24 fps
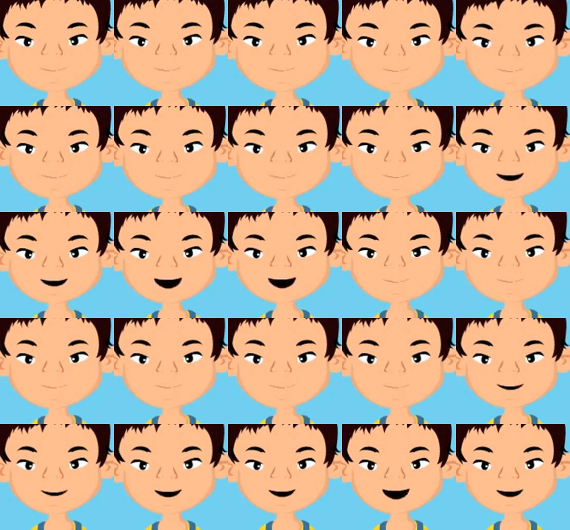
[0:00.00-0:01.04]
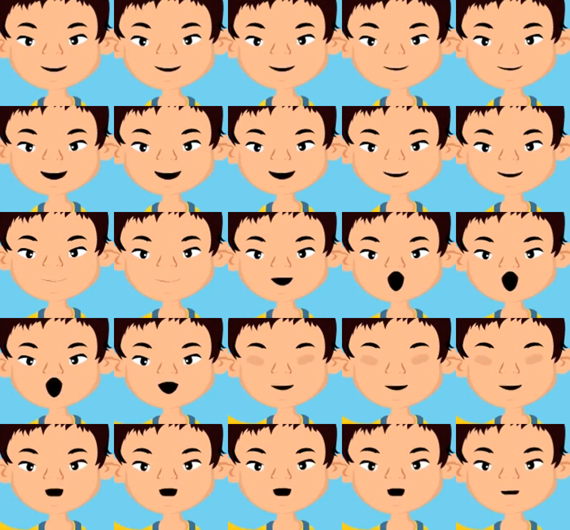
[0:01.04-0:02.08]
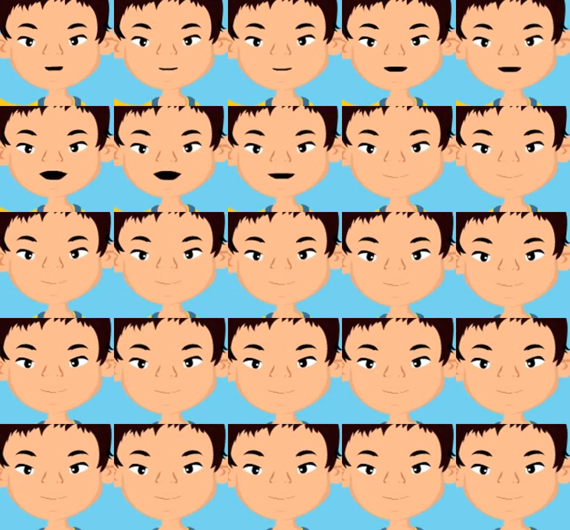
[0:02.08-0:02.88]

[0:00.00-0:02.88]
Yes, it takes only a few seconds.